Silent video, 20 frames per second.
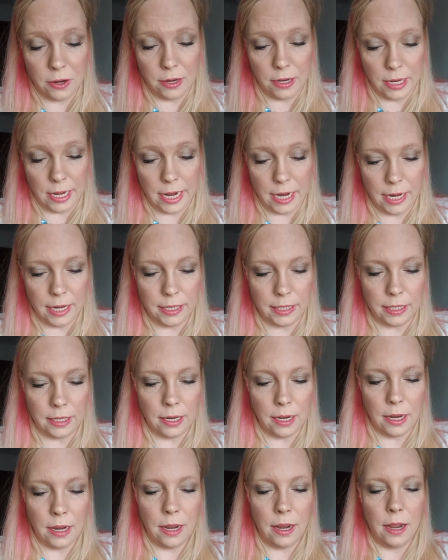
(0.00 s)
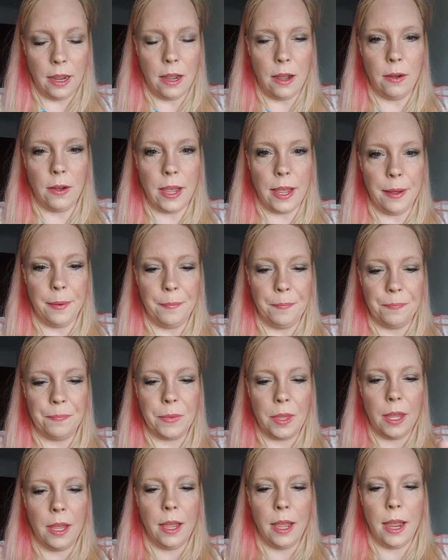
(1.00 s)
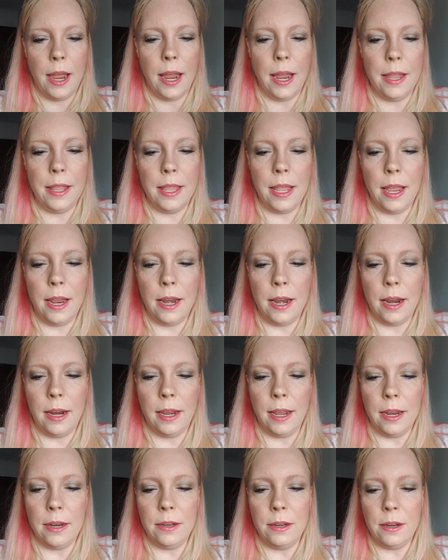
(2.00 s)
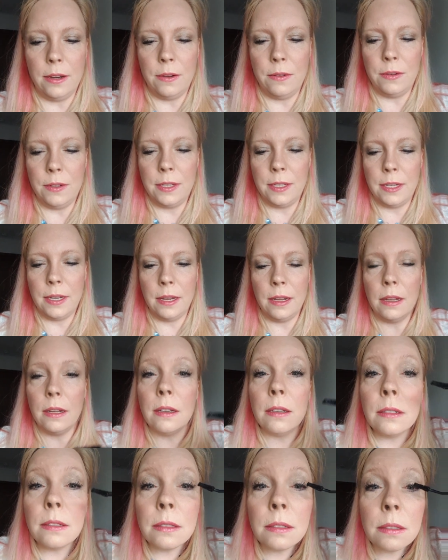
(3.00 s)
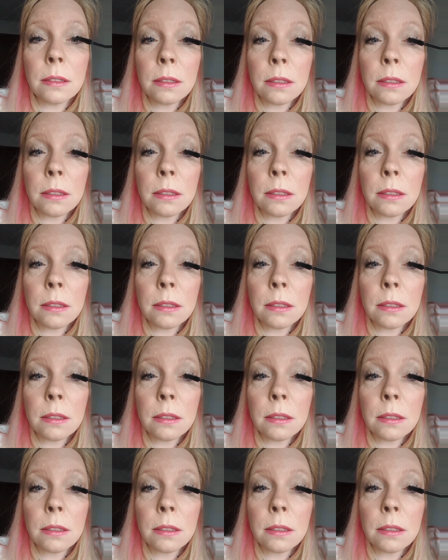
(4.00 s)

good, ladies. Okay. And then again, you seal